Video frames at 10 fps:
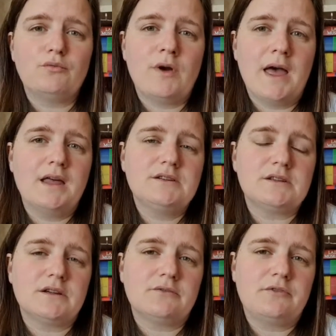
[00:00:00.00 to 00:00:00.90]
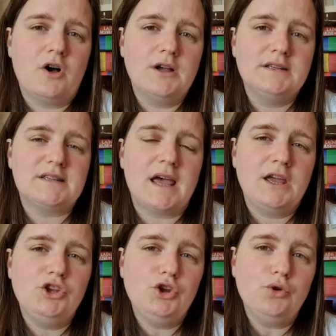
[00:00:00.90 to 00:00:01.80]
Rand finds
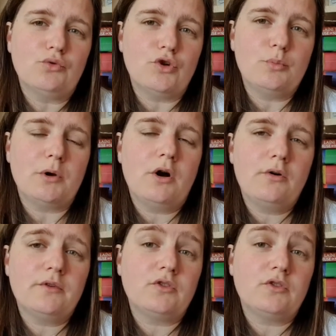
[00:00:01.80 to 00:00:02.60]
a new group of